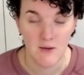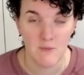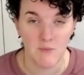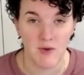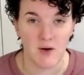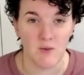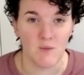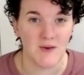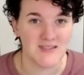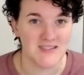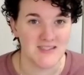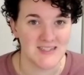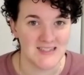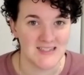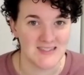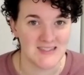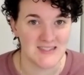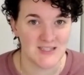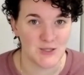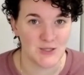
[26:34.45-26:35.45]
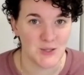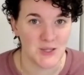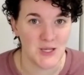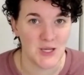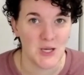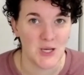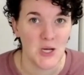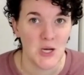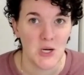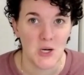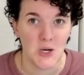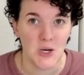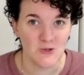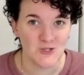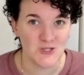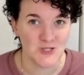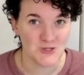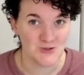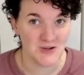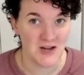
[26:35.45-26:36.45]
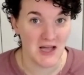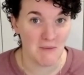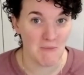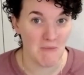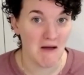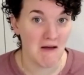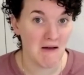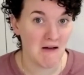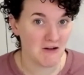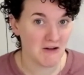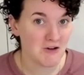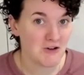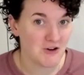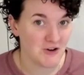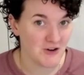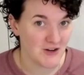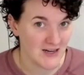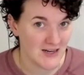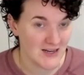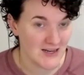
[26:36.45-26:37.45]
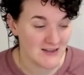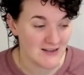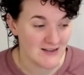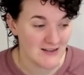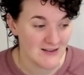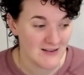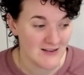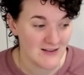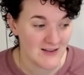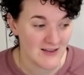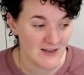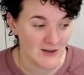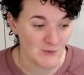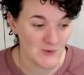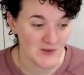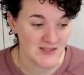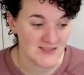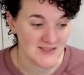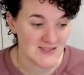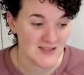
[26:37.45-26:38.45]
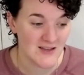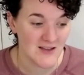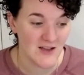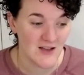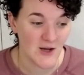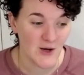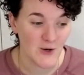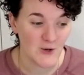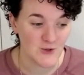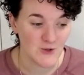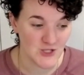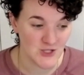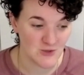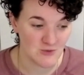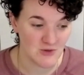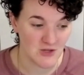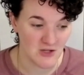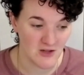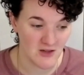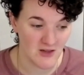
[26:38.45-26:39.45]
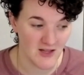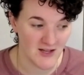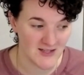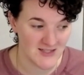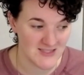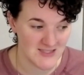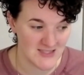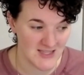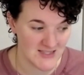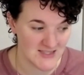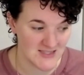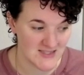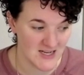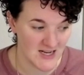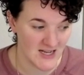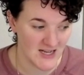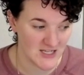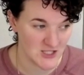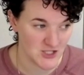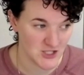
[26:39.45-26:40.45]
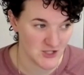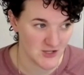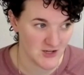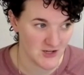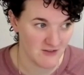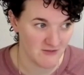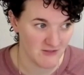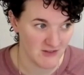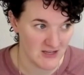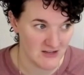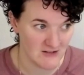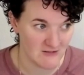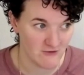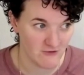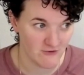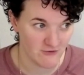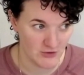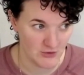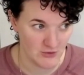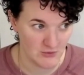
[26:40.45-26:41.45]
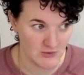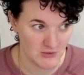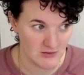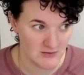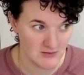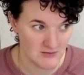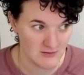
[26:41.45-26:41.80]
But it wasn't necessarily, oh, shoot, I'm hungry. It was, oh, shoot, the clock says that I should have eaten food.